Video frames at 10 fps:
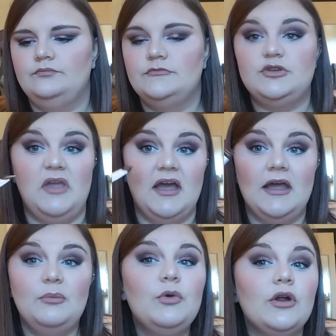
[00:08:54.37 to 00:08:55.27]
So yeah,
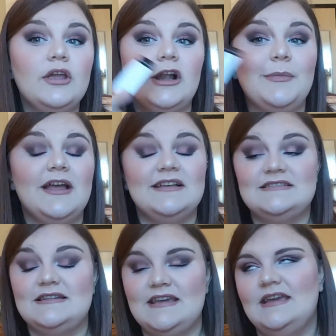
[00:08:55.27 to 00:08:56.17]
I'm wearing it on my eyes
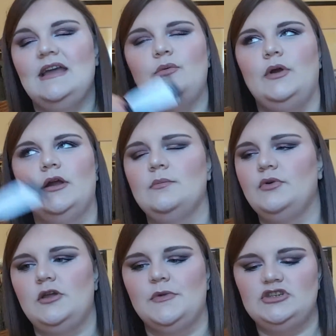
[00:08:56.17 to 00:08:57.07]
today. I wear it
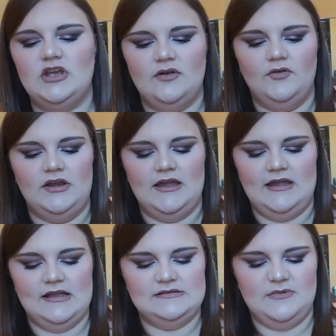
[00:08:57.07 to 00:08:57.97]
pretty much every
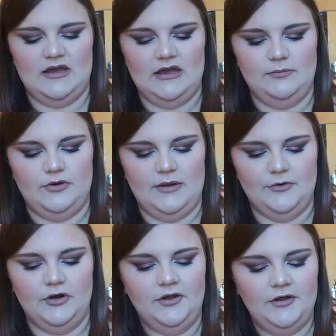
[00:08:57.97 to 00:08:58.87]
day as my eye
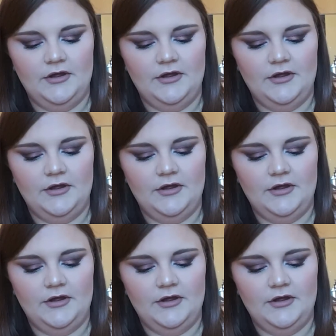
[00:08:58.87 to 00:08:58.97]
primer.